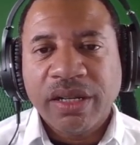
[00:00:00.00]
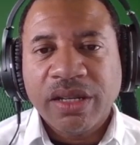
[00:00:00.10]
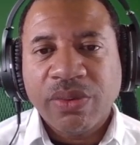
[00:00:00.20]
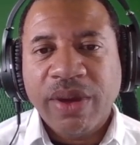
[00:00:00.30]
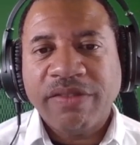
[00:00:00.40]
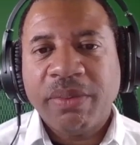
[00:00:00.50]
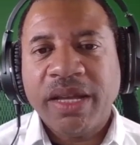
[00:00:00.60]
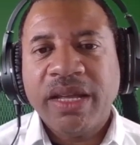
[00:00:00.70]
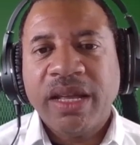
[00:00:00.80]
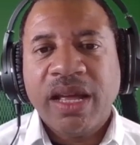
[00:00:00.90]
So we have to
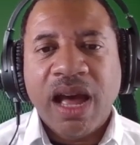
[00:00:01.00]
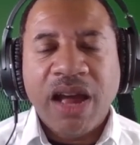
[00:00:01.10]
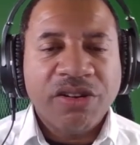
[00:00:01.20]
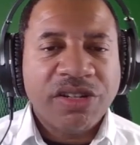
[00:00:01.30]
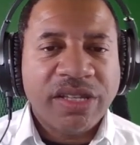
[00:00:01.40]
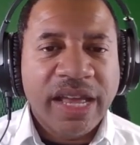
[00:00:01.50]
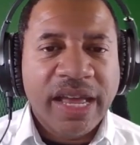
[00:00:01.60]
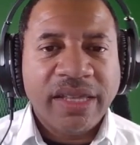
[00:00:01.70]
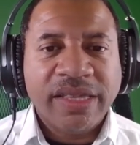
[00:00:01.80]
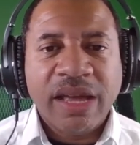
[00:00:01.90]

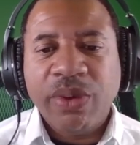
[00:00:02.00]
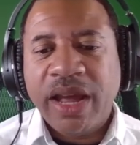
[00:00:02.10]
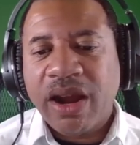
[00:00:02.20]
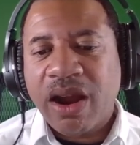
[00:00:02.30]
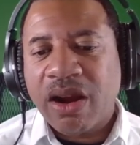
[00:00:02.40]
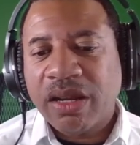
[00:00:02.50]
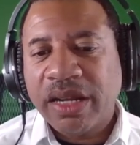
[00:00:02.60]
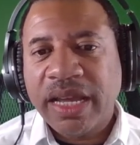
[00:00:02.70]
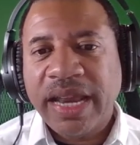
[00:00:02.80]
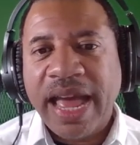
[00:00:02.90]
understand that we are
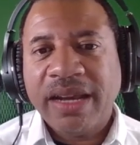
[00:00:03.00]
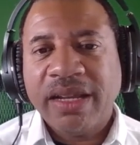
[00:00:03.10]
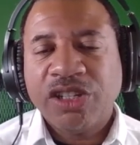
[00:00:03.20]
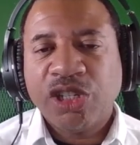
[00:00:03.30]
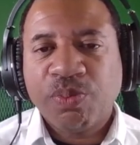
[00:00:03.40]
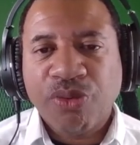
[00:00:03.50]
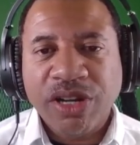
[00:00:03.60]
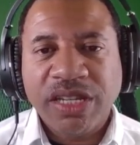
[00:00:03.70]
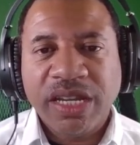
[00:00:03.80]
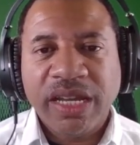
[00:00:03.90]
looking at
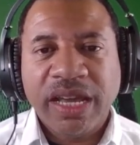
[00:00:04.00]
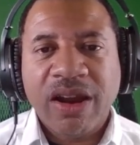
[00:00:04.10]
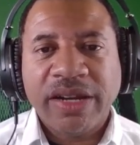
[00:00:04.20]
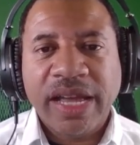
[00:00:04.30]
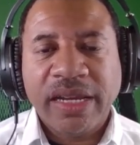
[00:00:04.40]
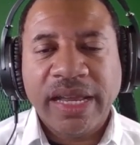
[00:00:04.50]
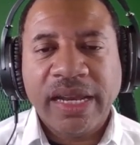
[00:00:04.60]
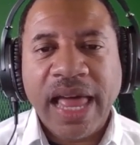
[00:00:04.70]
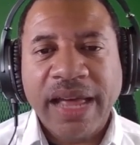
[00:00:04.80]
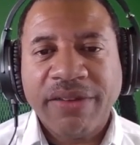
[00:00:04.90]
sprinting in our day-to-day
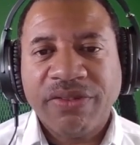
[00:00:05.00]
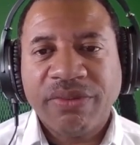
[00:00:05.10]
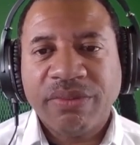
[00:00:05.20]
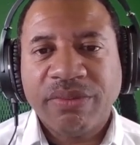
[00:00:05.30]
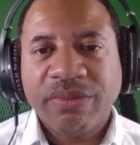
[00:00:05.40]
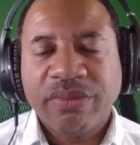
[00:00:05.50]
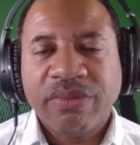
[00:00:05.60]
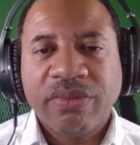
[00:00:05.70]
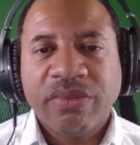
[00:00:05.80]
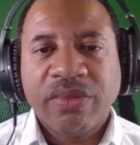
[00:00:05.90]
life.
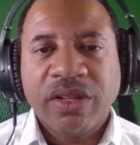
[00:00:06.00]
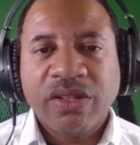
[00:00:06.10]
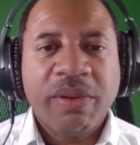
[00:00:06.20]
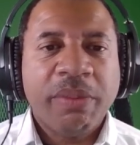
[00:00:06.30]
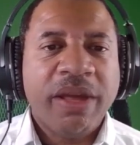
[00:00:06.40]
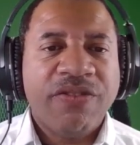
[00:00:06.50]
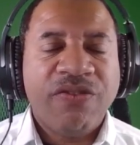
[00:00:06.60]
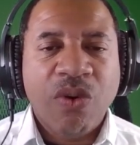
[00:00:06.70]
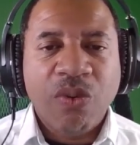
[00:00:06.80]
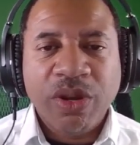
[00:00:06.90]
So it may be a
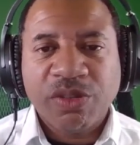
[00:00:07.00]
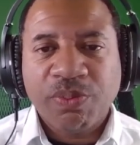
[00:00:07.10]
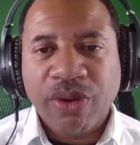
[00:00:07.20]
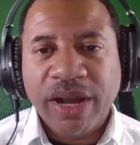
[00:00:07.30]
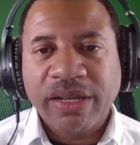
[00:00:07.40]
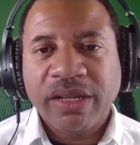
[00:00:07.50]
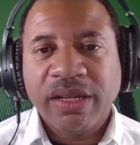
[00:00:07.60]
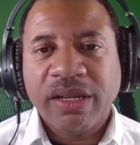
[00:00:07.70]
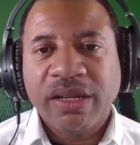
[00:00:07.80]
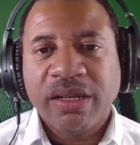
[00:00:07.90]
4-week sprint
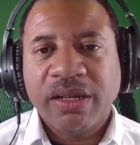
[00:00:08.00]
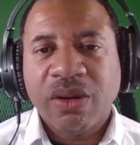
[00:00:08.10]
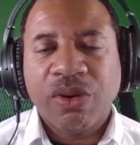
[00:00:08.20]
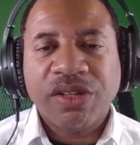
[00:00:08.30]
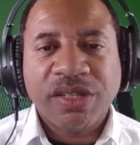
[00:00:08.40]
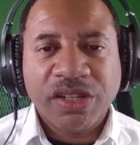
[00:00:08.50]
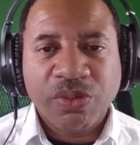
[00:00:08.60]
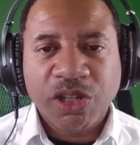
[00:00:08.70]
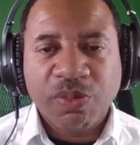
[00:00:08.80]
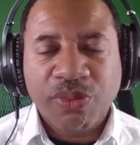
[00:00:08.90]
or a
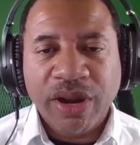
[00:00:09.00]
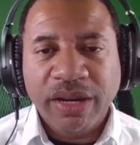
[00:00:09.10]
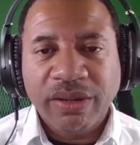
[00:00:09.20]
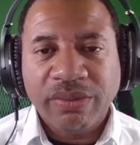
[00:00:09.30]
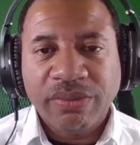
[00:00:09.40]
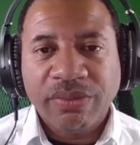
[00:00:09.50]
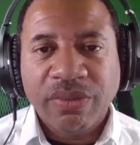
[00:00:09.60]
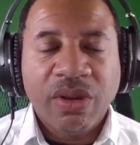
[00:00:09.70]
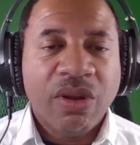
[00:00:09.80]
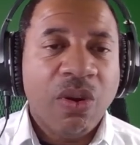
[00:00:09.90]
6-week sprint,
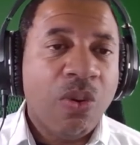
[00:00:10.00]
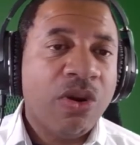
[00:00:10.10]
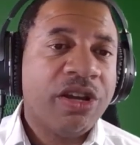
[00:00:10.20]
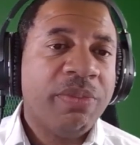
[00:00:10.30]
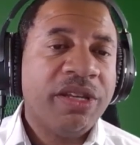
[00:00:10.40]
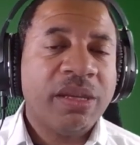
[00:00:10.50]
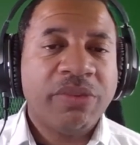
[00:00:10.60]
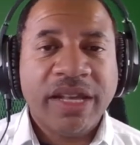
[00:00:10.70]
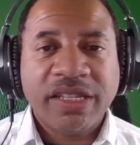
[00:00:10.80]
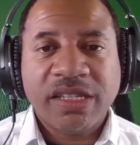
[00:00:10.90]
or it could be
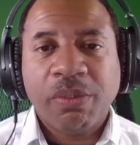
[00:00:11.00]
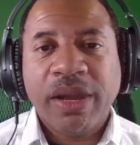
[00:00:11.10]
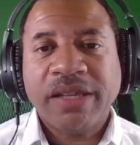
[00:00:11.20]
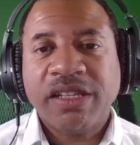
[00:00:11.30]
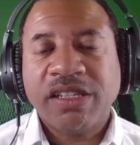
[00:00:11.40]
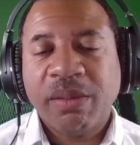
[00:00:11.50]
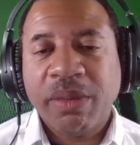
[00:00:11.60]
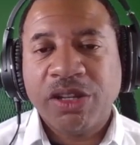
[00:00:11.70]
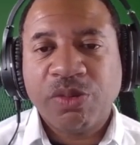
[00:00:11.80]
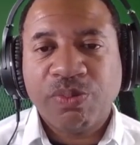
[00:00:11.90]
something as simple as a
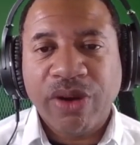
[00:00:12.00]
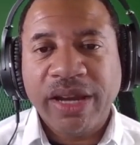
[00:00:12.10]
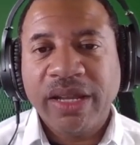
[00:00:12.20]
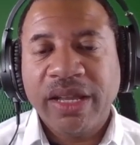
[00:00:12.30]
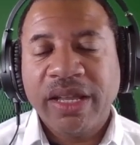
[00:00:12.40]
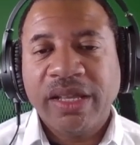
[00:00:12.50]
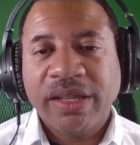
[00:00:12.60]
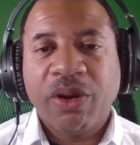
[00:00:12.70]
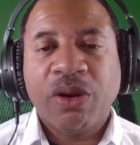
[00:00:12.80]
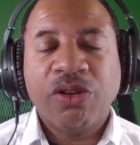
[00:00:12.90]
10-minute sprint that
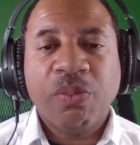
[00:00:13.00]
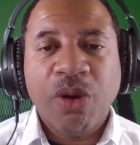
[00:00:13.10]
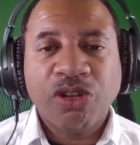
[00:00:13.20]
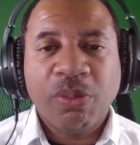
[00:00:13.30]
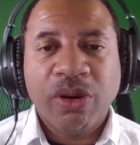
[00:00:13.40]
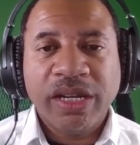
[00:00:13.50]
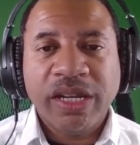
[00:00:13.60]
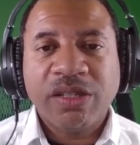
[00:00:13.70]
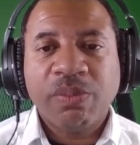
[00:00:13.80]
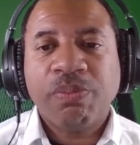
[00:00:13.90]
we're going to do multiple of
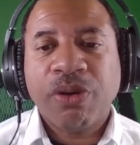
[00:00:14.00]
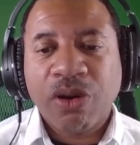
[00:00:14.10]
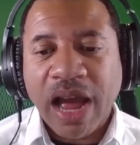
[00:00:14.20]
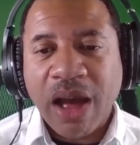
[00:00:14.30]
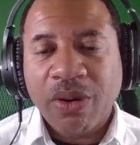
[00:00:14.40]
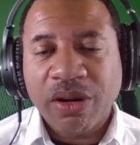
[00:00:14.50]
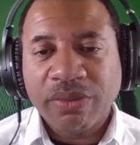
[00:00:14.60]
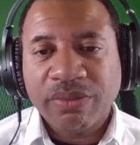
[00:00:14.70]
these per hour.